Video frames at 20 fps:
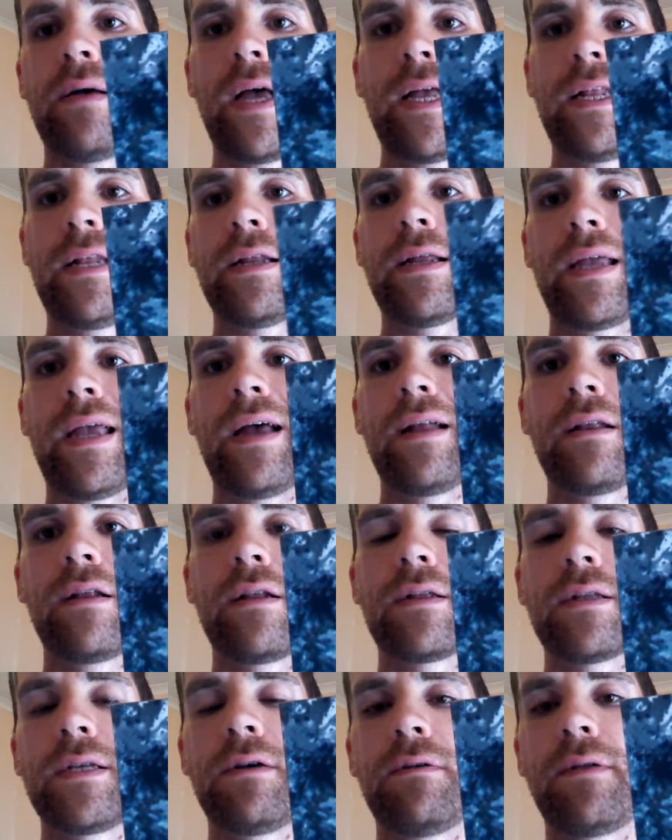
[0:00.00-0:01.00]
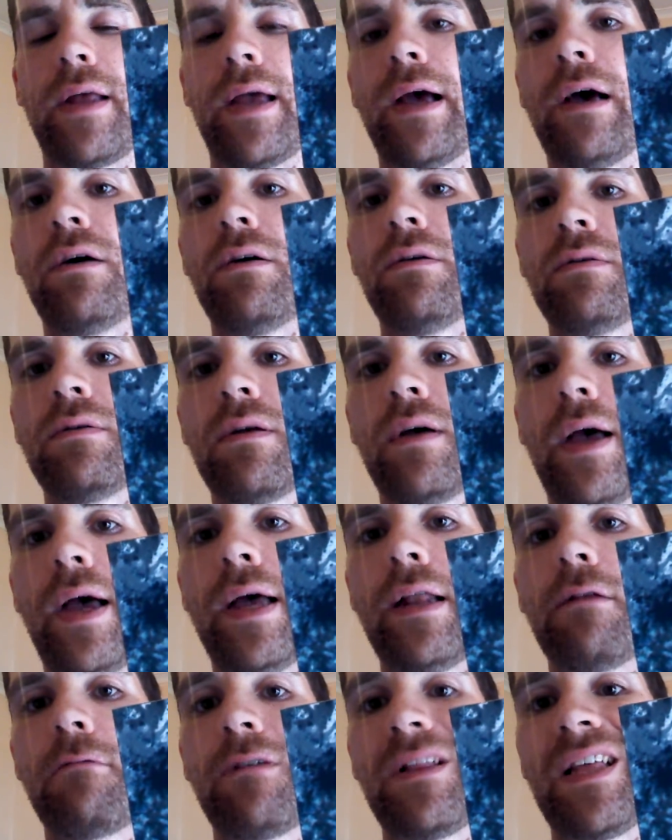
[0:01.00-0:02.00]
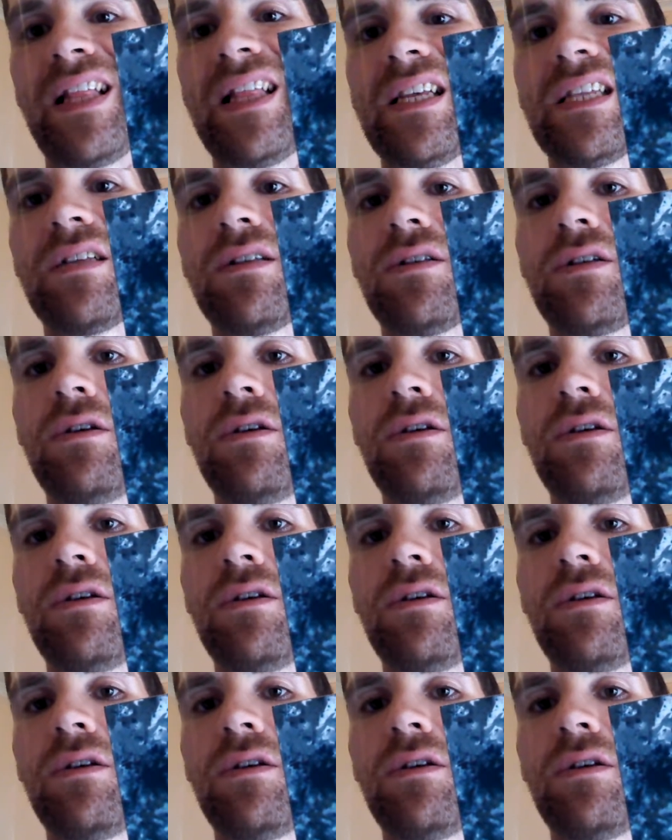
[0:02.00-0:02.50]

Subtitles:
didn't get it until now. I hadn't really listened